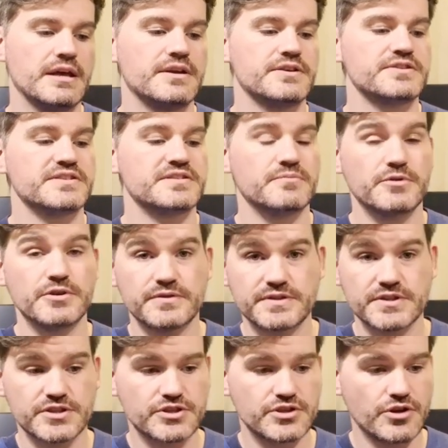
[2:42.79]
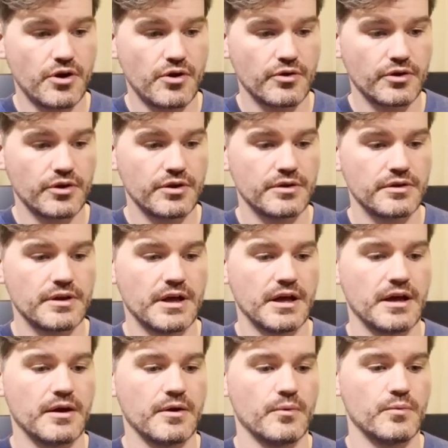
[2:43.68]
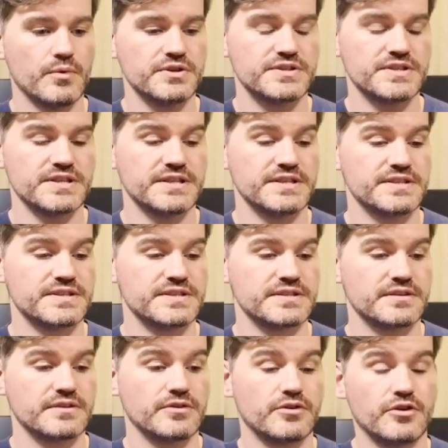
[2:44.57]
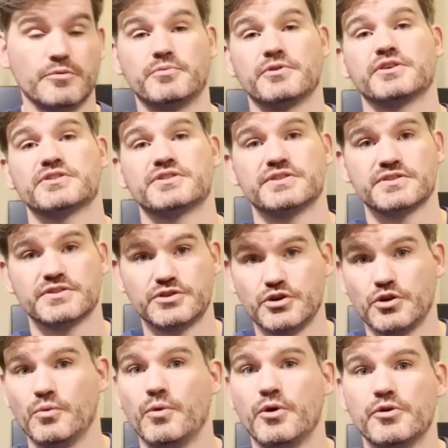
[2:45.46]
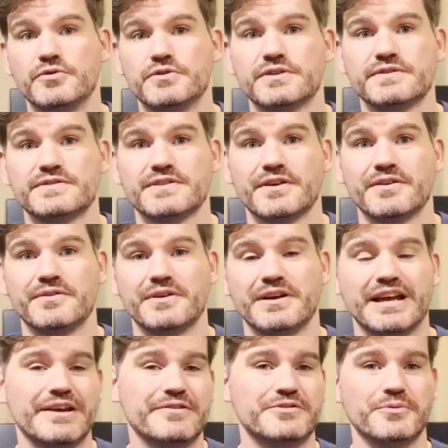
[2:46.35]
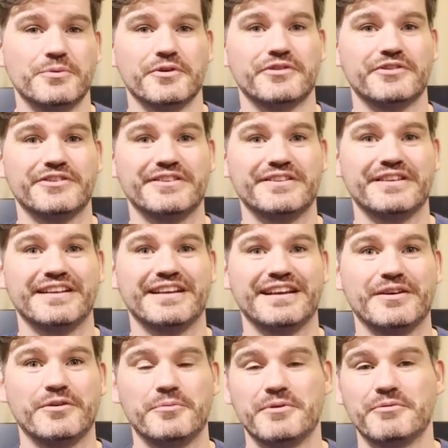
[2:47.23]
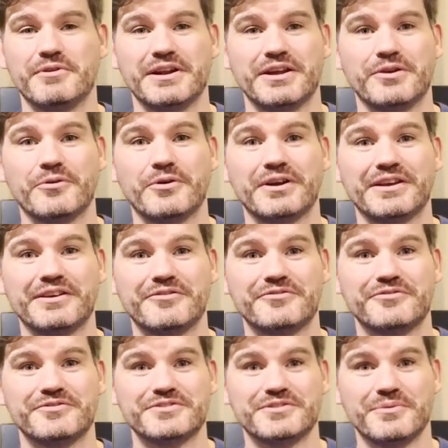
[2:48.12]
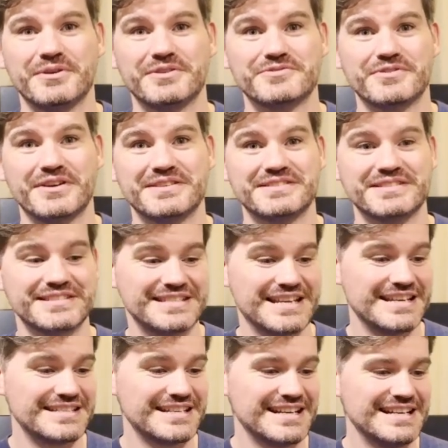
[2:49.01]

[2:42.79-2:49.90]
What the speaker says: She's immune to shock, which is good because she's a 2 wound. So if she wasn't, it would be really annoying if she went straight to dead.